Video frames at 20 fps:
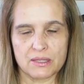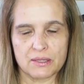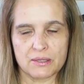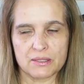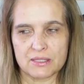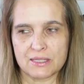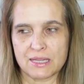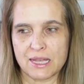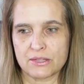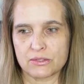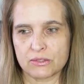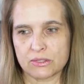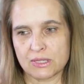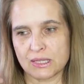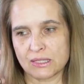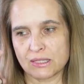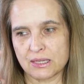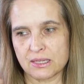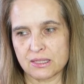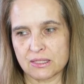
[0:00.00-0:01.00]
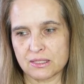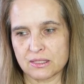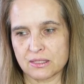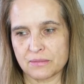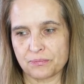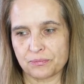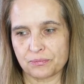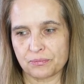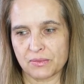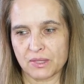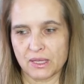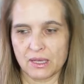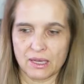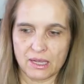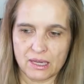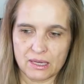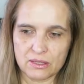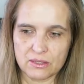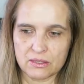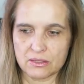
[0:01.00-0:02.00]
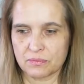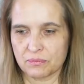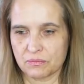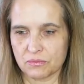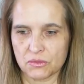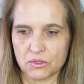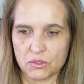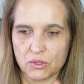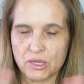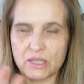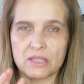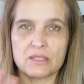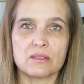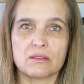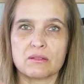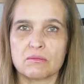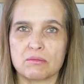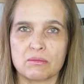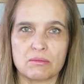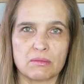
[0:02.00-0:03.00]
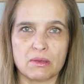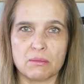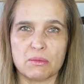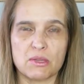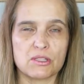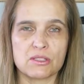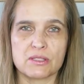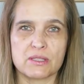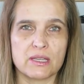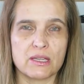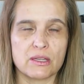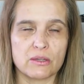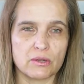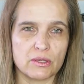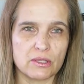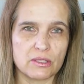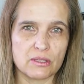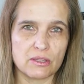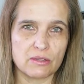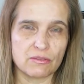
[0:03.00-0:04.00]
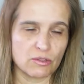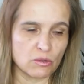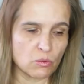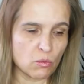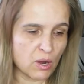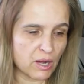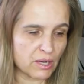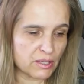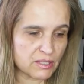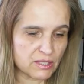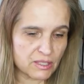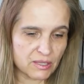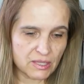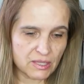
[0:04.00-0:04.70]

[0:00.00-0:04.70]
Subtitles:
slicer settings, and you can maybe tinker it if you want.